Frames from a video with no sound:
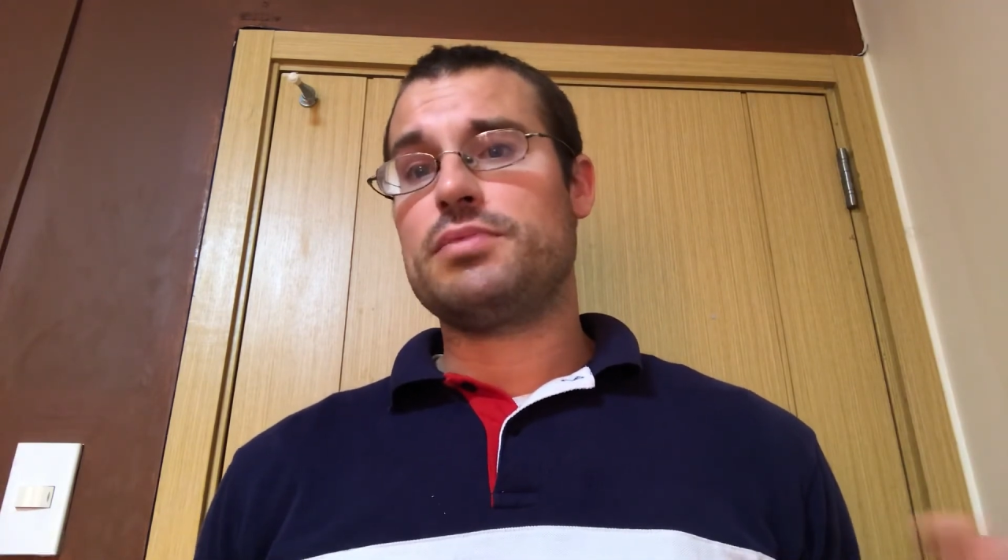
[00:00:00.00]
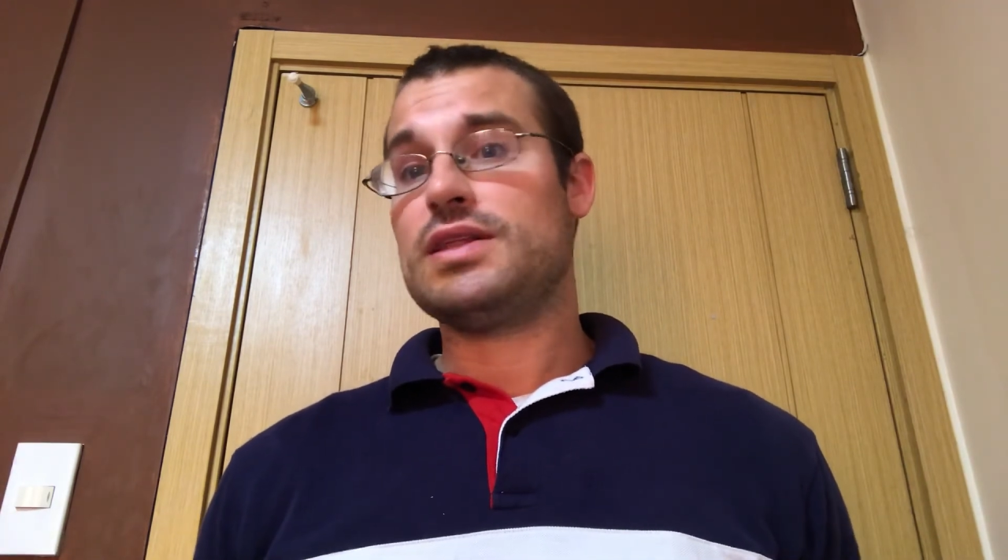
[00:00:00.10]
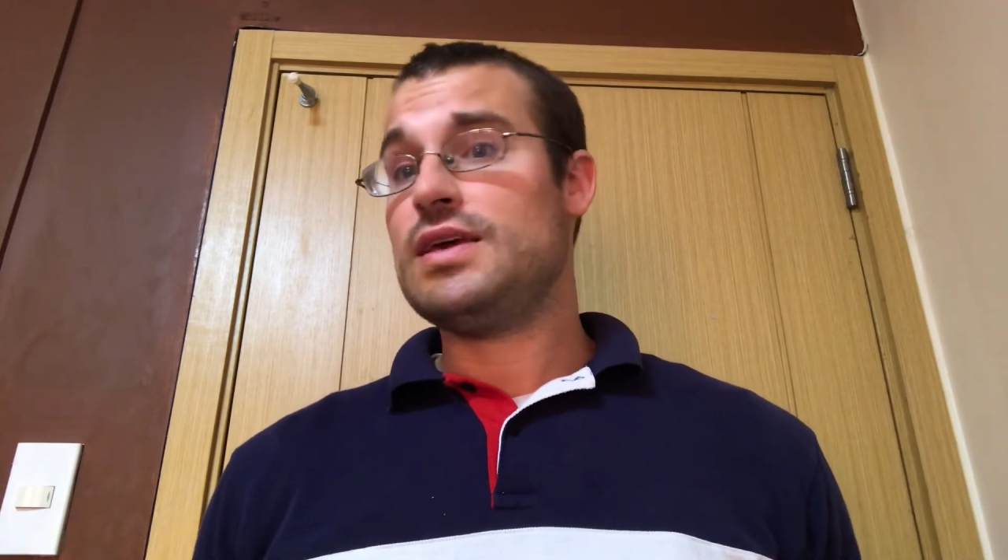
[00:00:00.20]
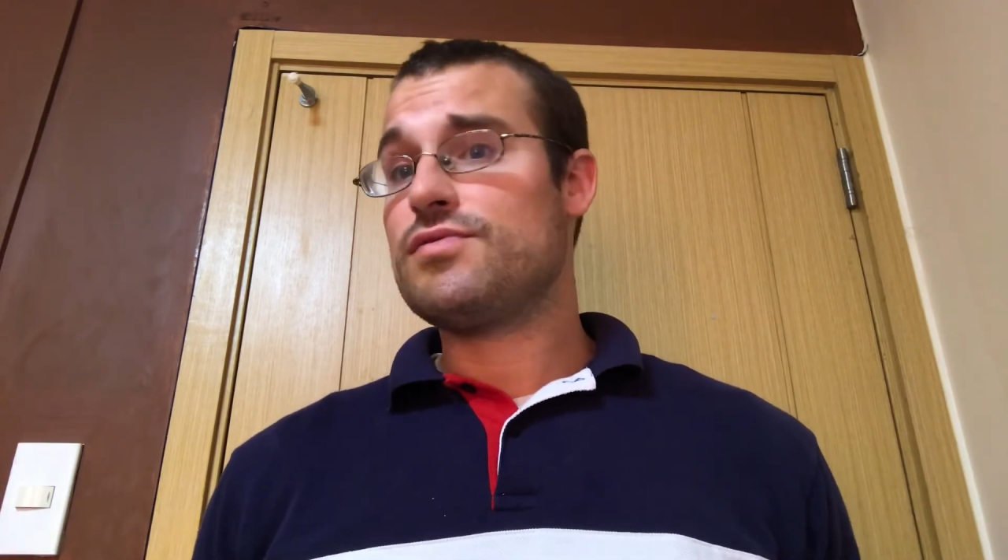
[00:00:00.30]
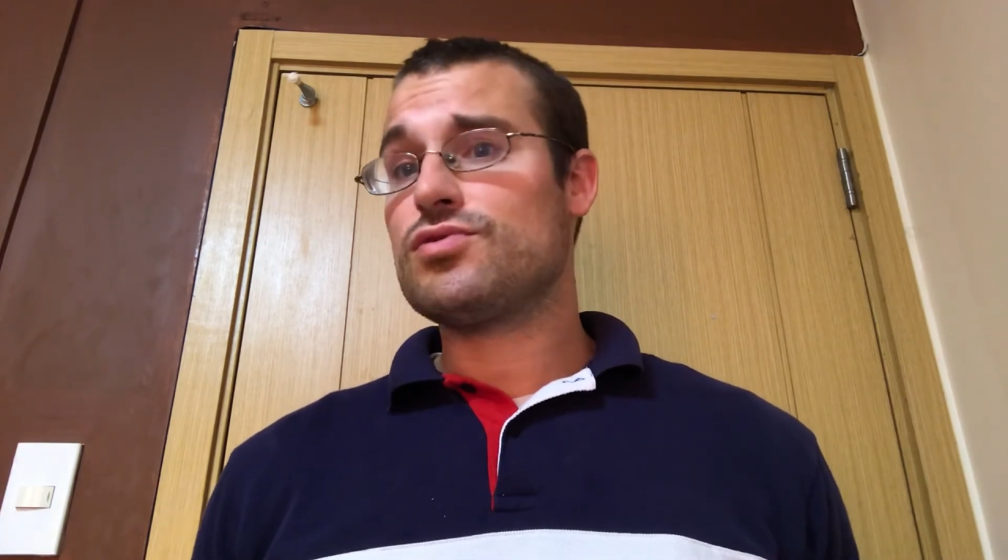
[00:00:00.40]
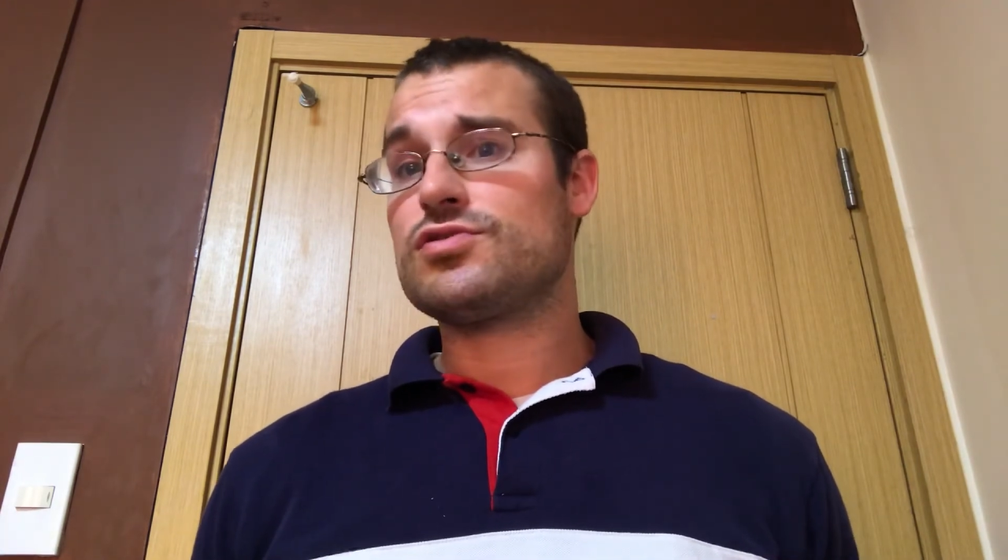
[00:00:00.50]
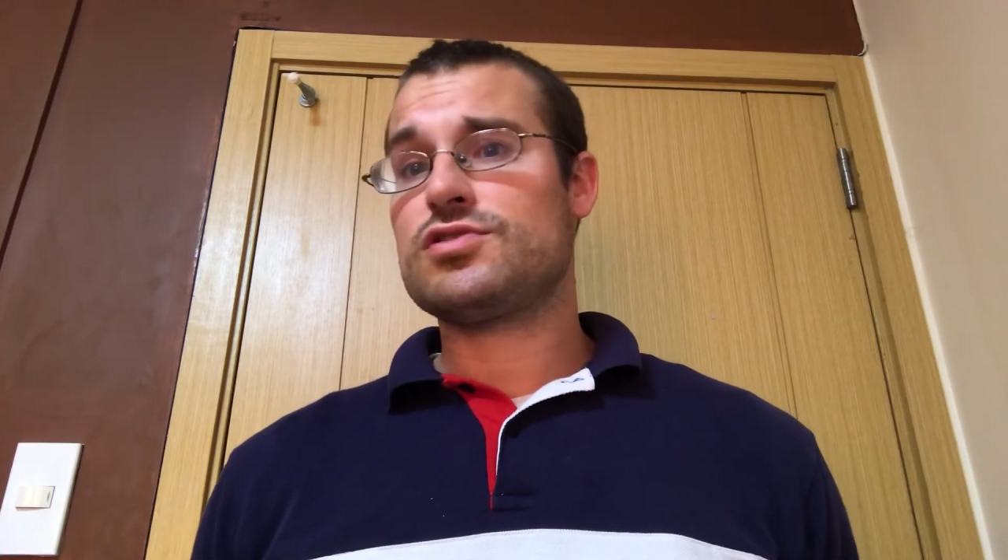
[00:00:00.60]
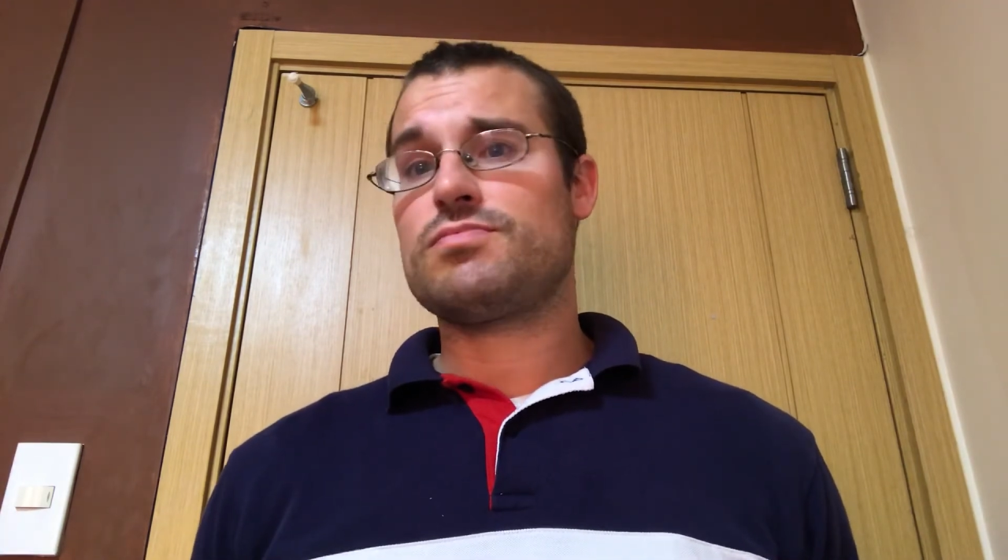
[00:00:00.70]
believers